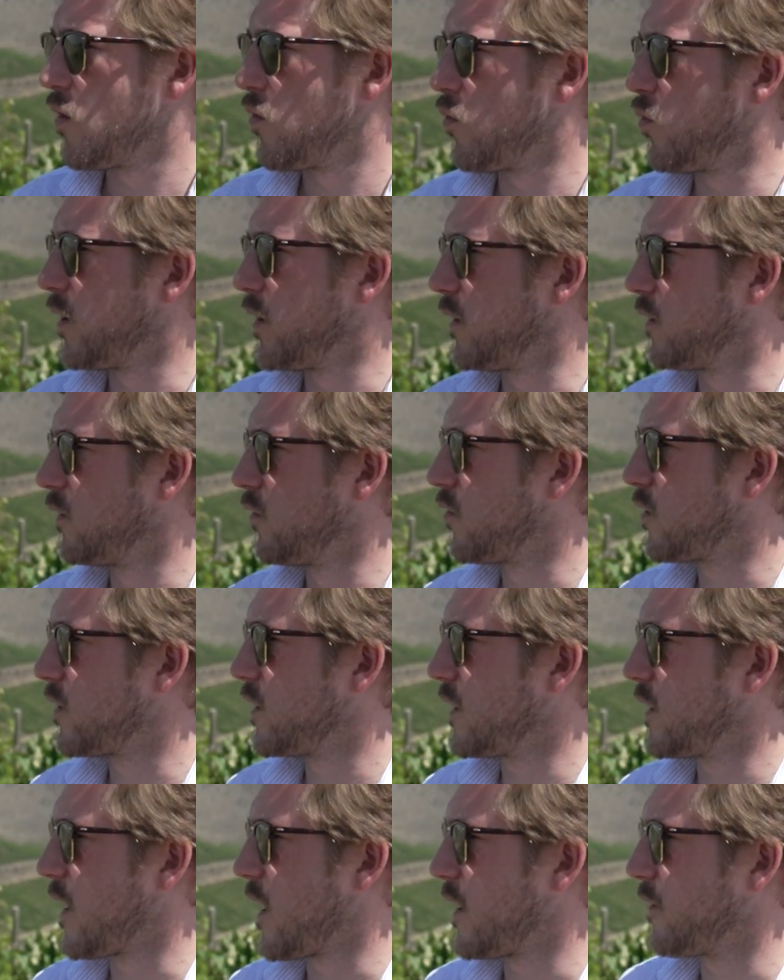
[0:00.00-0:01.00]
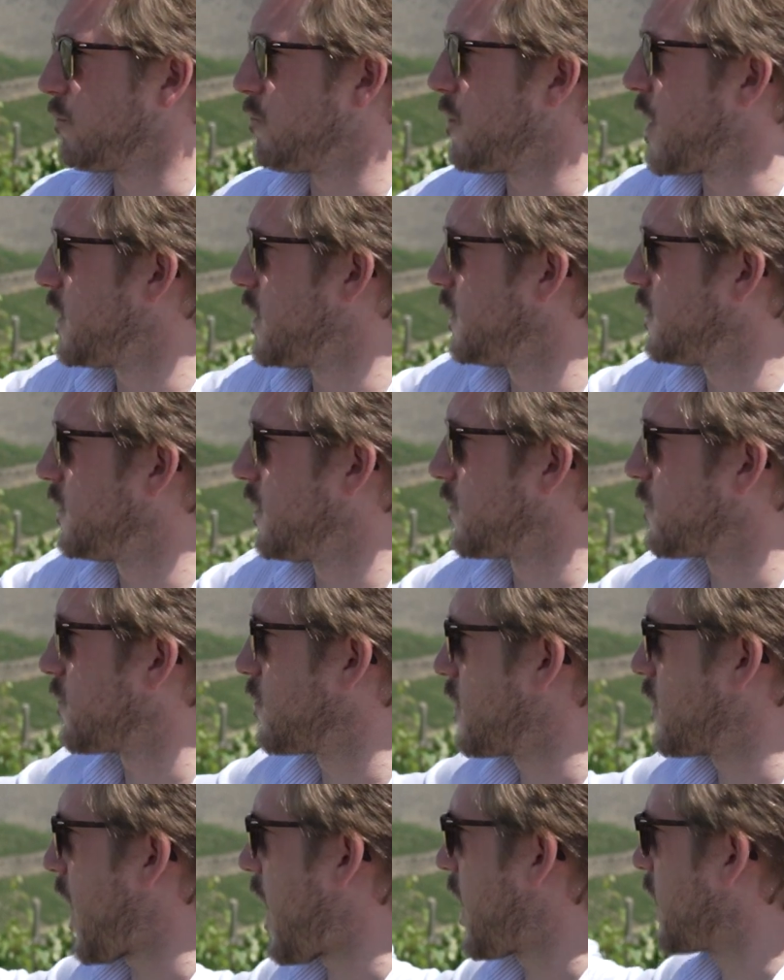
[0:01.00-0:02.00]
we're looking at many
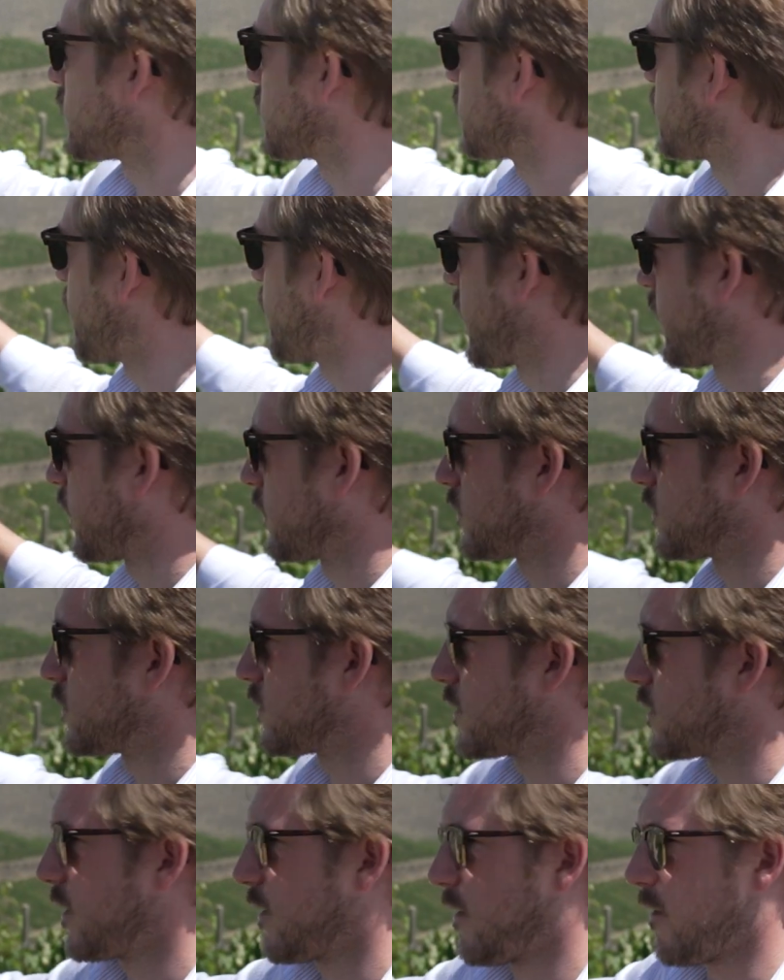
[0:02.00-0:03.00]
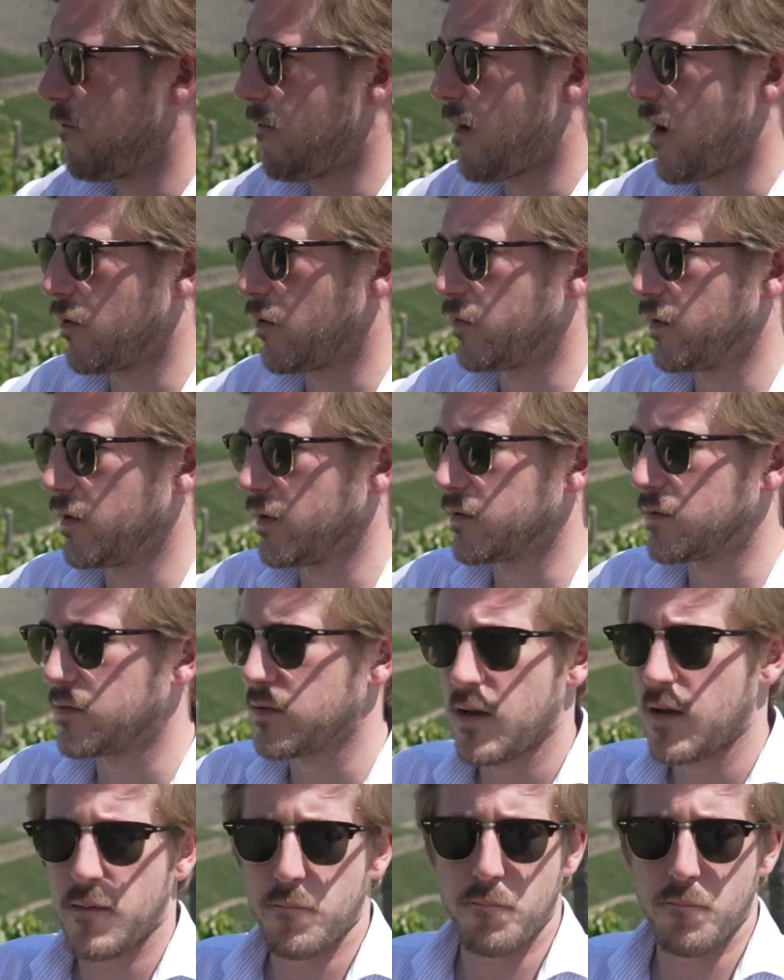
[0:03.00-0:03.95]
different aspects around us,